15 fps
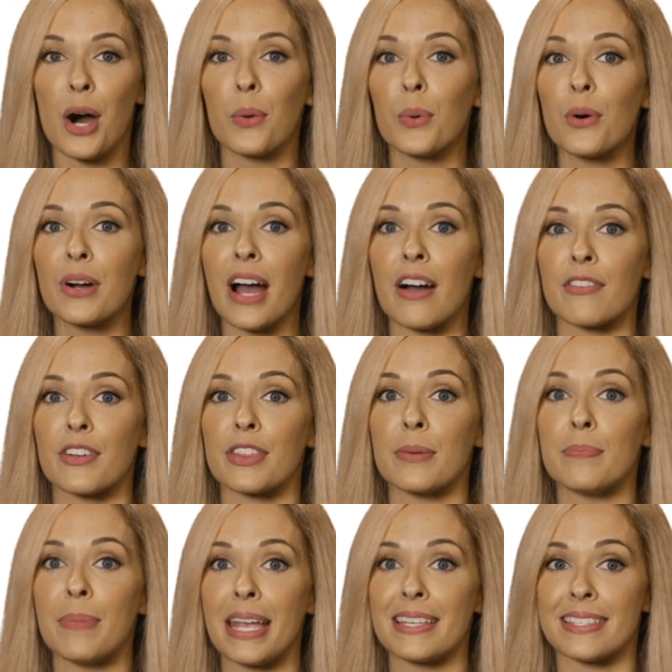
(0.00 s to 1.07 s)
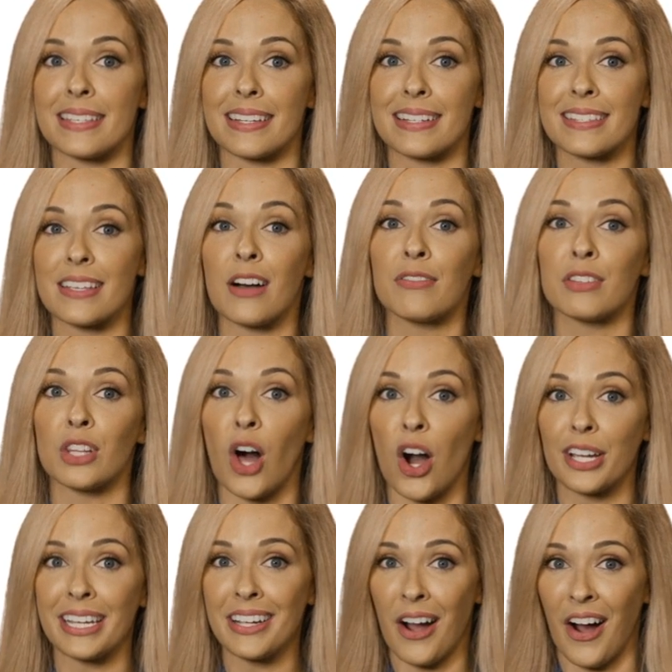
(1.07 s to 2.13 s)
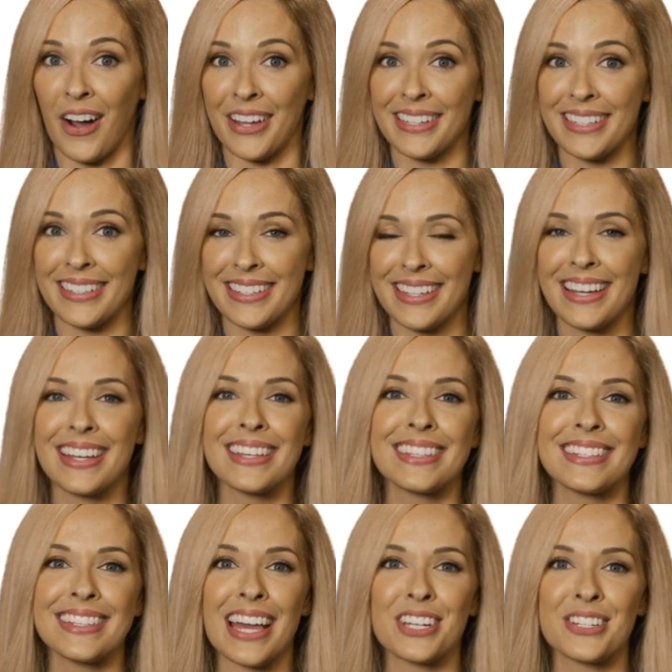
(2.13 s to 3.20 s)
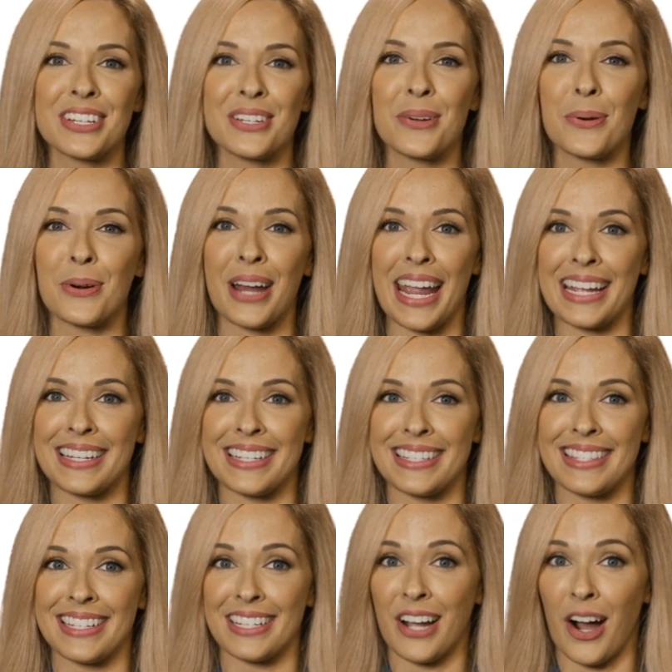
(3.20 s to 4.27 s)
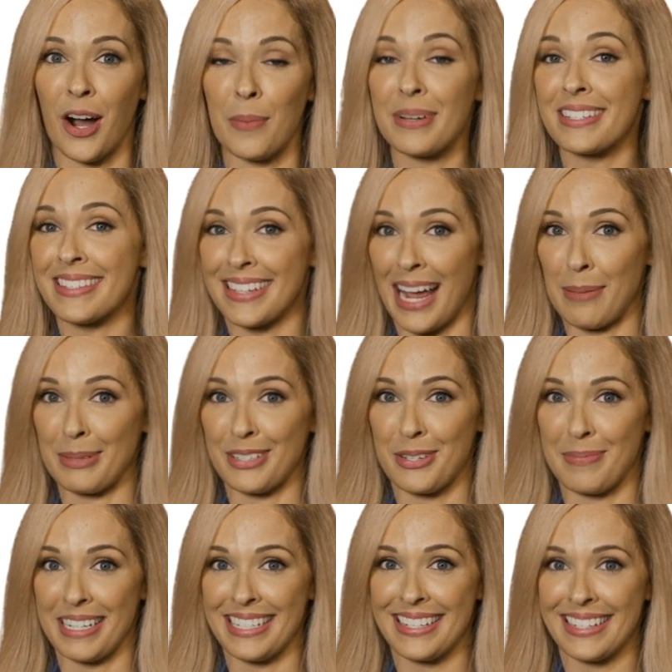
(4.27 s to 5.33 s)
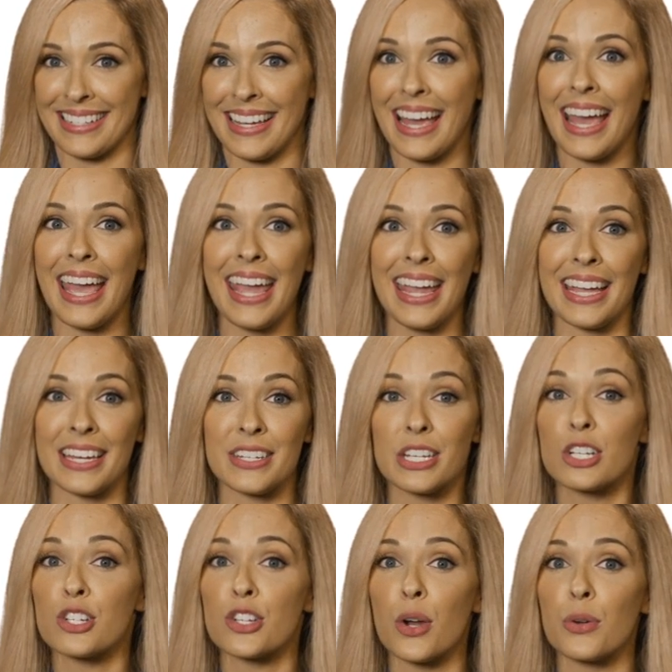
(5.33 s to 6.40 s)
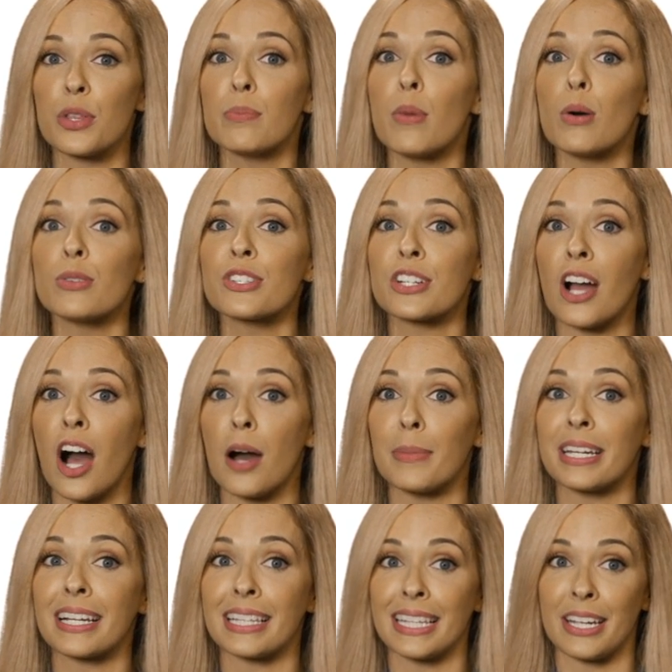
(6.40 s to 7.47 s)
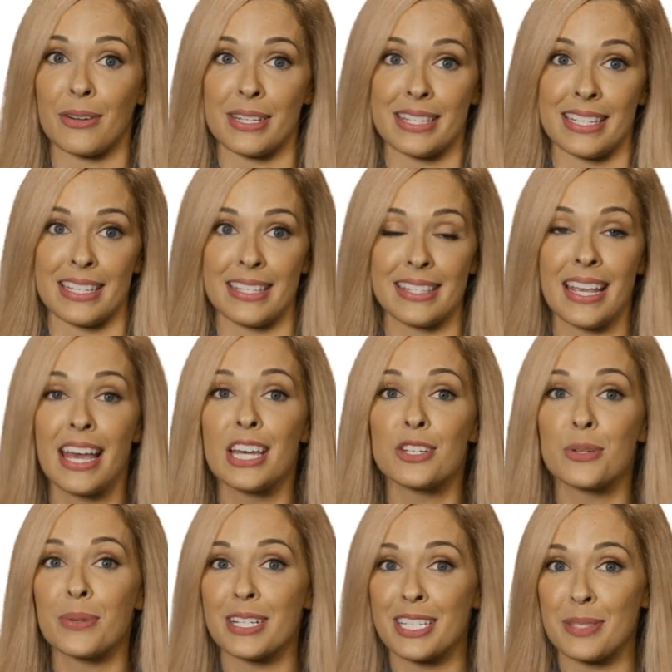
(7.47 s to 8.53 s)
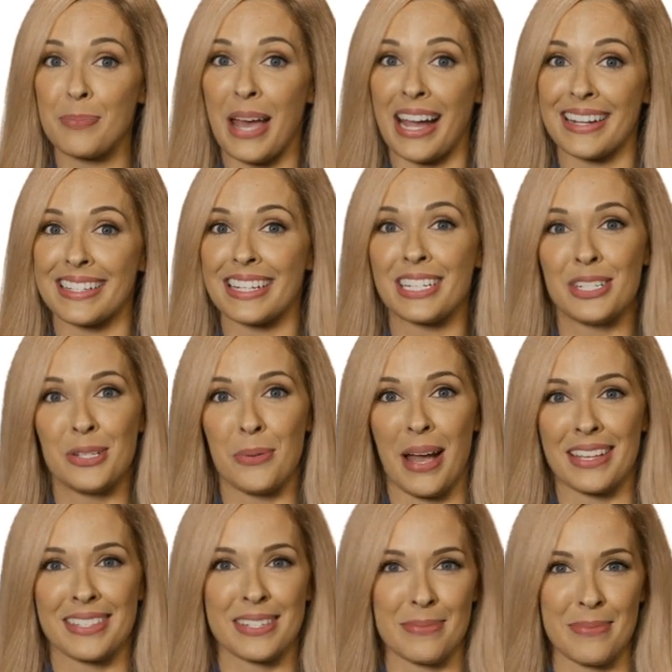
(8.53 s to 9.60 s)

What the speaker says: We'll cover the basics of logging on, session or ATC comm establishment, and show the most common clearances to expect in U.S.